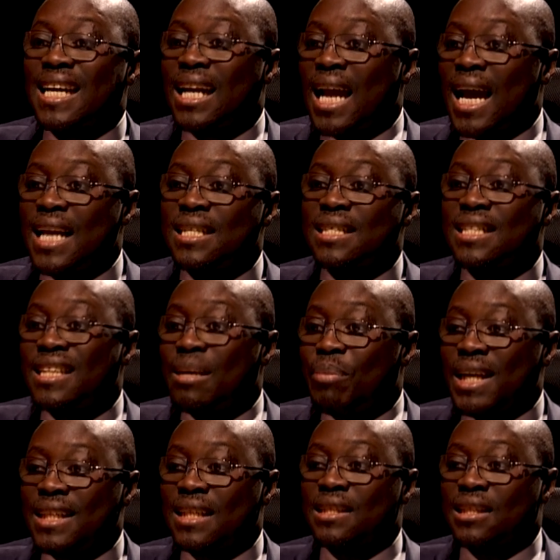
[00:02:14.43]
lines in the
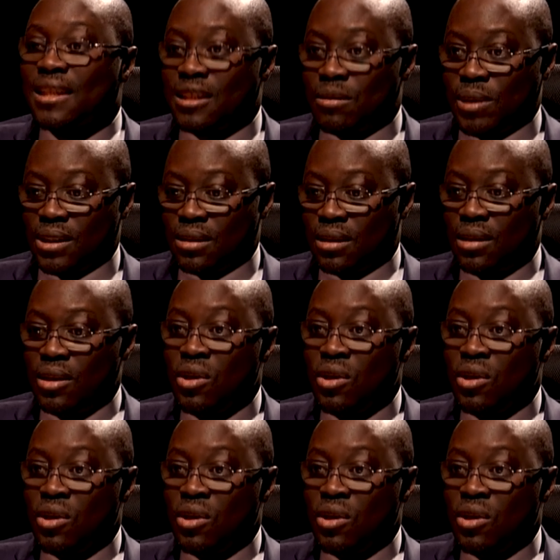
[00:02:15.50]
budget statement,